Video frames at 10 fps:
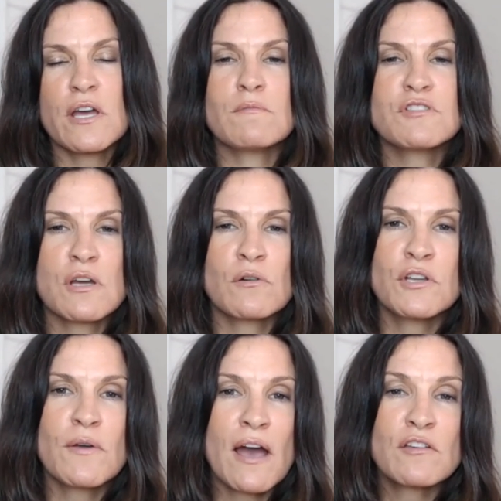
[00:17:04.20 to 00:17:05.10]
showing you
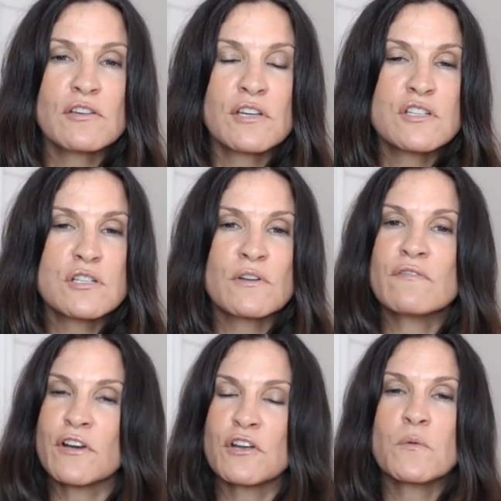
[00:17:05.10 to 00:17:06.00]
how you can do it
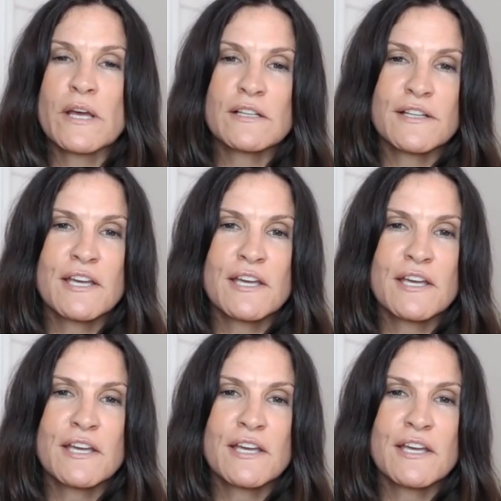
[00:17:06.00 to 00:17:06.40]
very quickly.